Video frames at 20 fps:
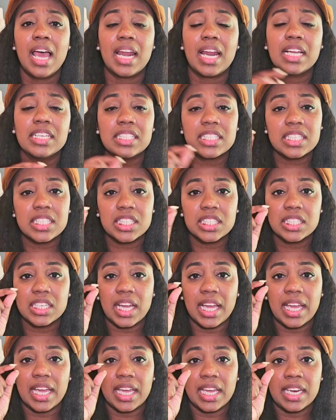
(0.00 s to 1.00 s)
And I just took
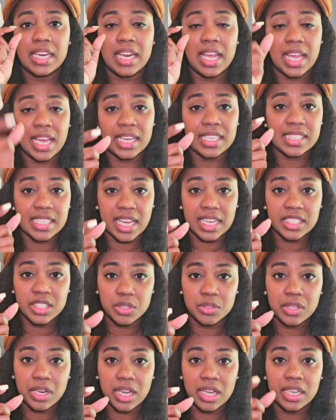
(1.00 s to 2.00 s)
an
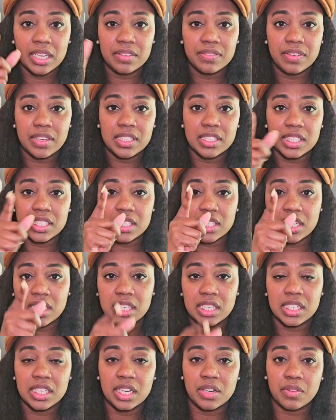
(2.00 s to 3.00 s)
X-Acto knife and just
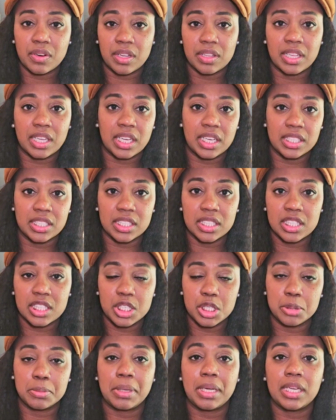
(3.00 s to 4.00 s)
cut around the edges
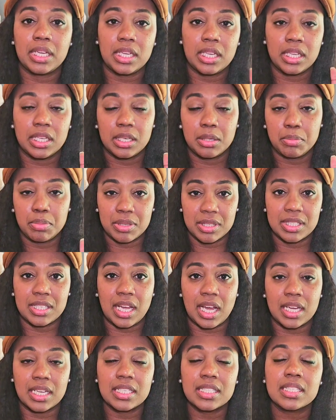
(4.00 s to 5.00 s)
to make it
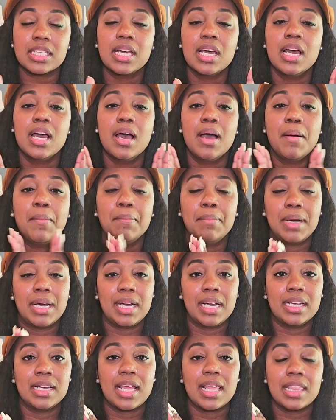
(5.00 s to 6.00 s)
precise.
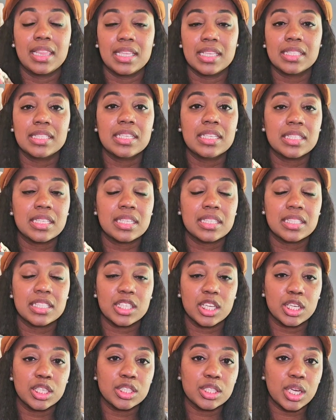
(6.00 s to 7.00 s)
But this is
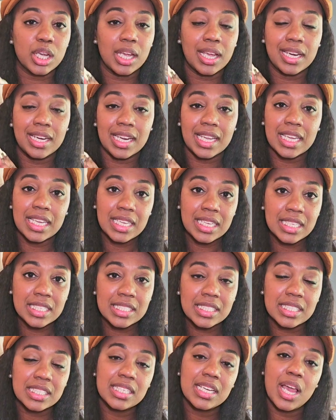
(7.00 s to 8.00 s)
such an
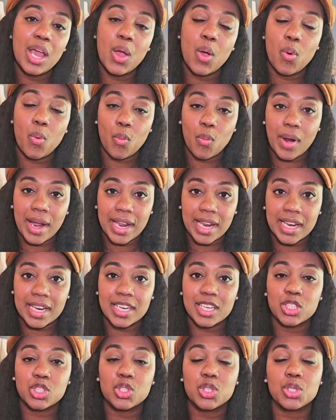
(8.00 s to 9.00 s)
easy
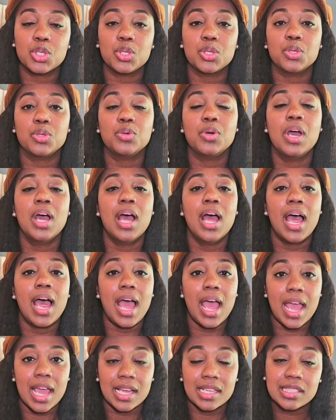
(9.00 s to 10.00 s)
way to
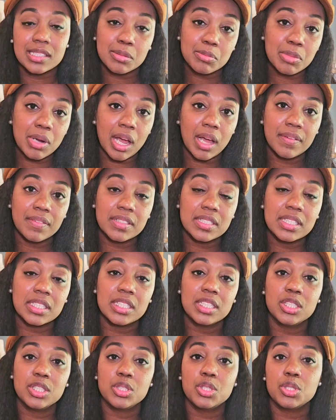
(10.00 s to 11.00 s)
add some
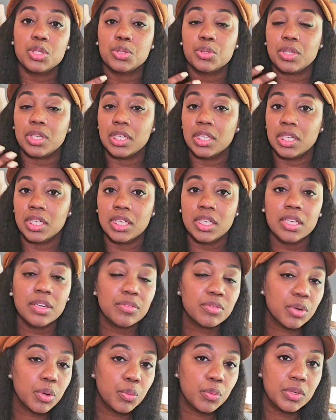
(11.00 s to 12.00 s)
privacy to any
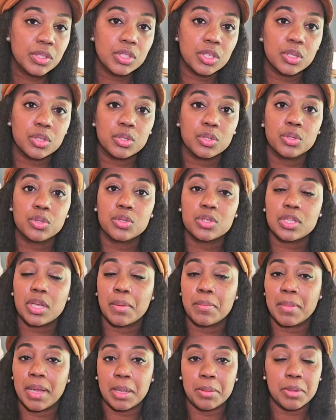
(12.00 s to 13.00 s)
of your windows,
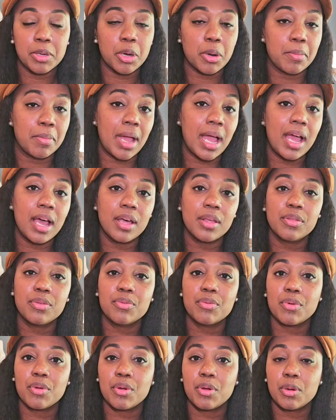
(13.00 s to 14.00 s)
maybe your
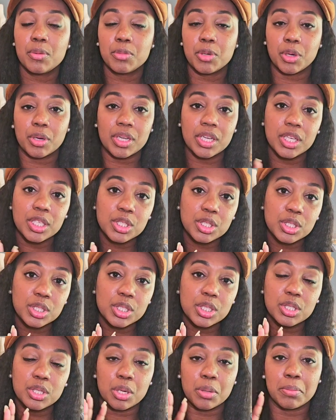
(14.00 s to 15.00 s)
bathroom, your
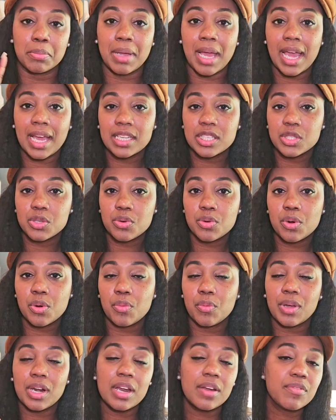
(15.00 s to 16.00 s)
kitchen, your back door,
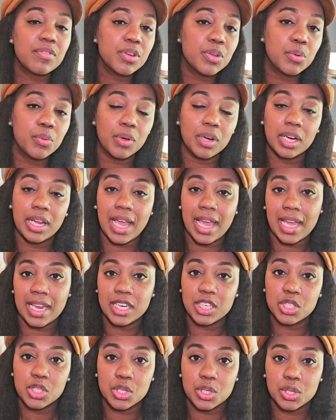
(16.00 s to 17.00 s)
whatever you want to add
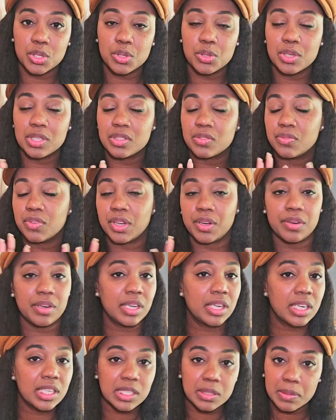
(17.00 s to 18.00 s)
it to. Is
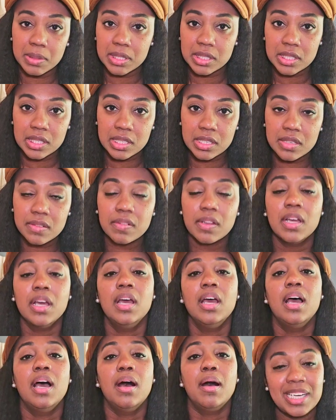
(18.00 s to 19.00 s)
very inexpensive,
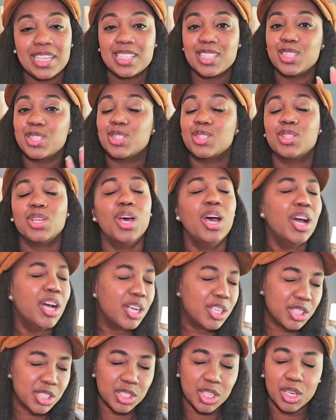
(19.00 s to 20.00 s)
but it's
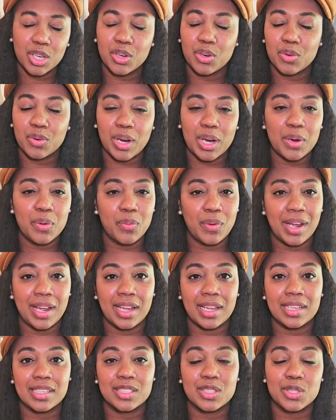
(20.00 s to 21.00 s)
such a great
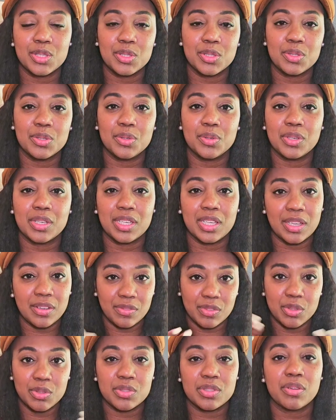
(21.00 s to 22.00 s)
way to
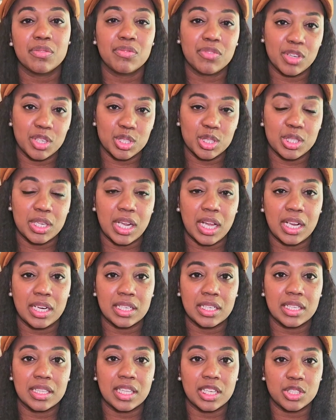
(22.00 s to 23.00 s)
give you some
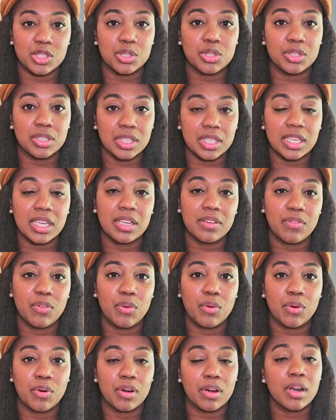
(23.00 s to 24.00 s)
functionality that you're looking
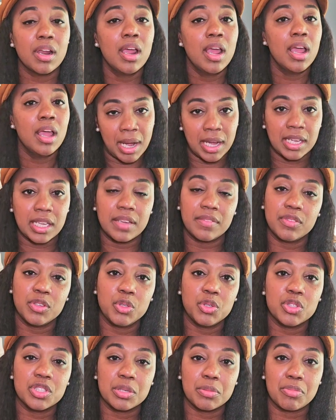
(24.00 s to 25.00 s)
for by giving
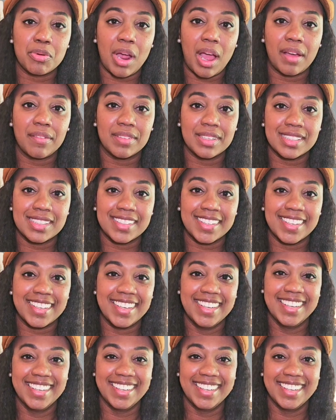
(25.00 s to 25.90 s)
you some privacy.